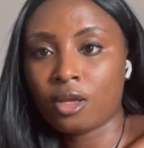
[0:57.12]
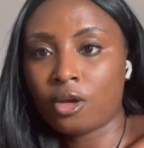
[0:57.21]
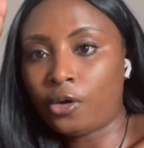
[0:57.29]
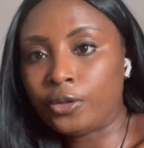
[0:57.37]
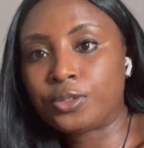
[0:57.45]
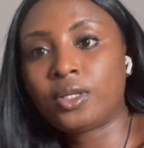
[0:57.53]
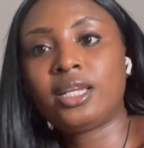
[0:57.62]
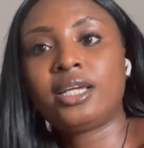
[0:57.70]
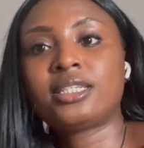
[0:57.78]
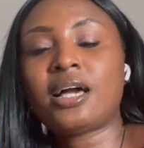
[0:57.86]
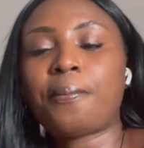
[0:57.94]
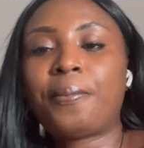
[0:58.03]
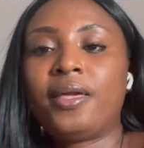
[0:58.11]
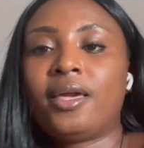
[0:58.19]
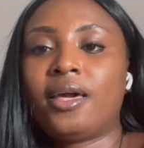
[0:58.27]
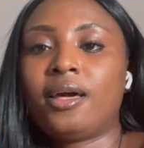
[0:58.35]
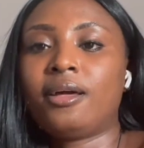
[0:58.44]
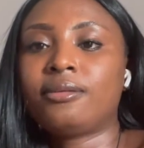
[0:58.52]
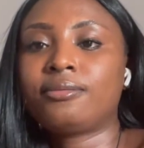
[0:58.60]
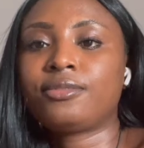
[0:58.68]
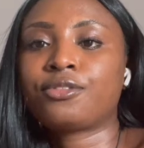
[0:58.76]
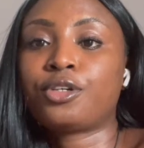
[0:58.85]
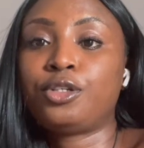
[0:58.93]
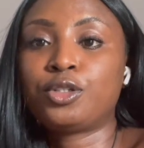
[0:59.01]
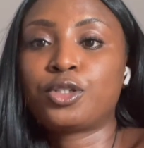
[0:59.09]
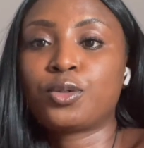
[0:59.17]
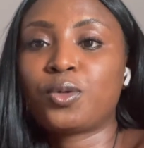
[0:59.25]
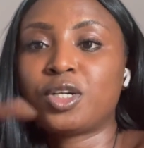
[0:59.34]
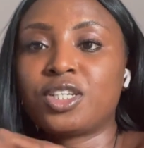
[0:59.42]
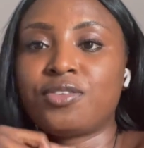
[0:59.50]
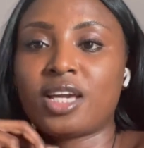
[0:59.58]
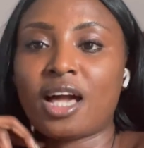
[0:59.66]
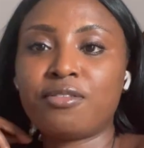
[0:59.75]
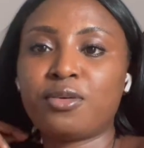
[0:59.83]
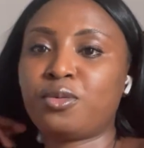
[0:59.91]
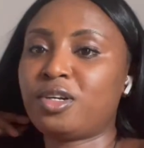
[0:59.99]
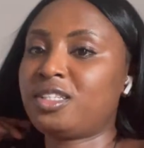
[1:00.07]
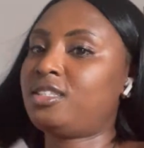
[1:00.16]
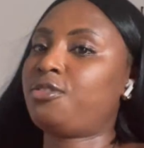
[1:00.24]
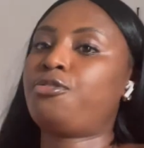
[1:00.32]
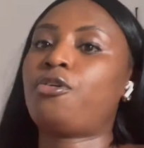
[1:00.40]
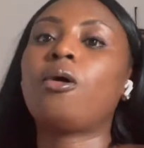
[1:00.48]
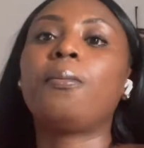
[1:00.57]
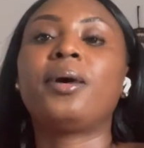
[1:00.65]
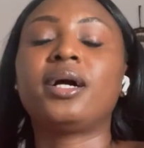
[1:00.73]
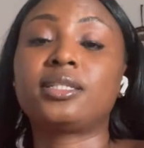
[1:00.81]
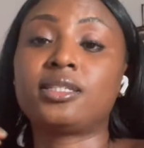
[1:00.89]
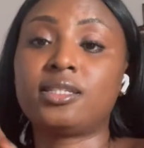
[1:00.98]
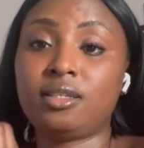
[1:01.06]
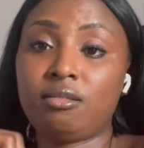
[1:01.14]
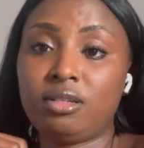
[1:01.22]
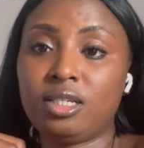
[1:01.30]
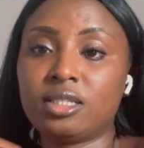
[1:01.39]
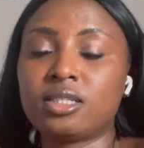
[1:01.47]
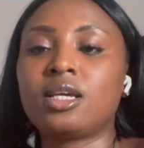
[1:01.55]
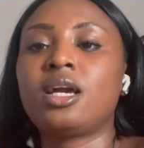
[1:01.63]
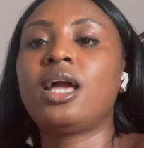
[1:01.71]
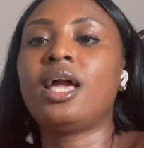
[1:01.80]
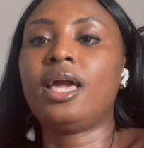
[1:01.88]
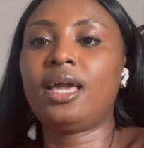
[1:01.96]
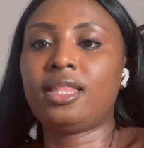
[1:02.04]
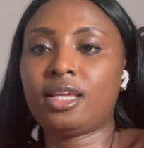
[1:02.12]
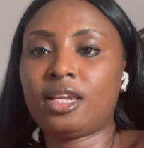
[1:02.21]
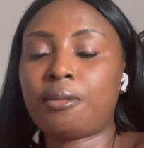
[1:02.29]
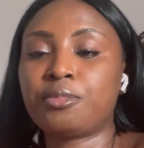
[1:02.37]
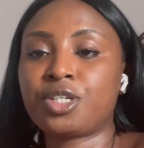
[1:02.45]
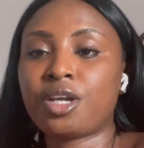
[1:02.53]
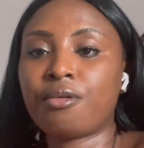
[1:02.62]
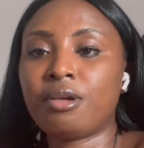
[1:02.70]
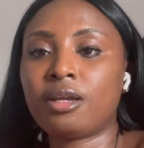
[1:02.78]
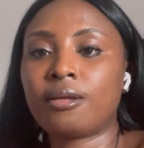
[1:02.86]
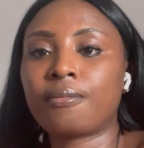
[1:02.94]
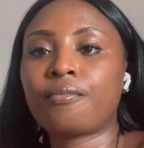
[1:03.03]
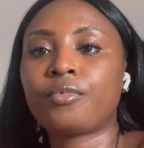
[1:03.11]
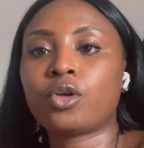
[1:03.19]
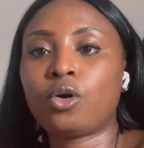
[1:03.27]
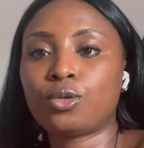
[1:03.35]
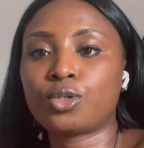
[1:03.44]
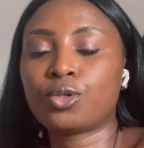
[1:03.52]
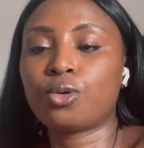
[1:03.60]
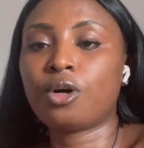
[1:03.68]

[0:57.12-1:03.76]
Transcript: also linked up here for you to watch if you haven't watched. It's a 4-part series. And then I'm sharing also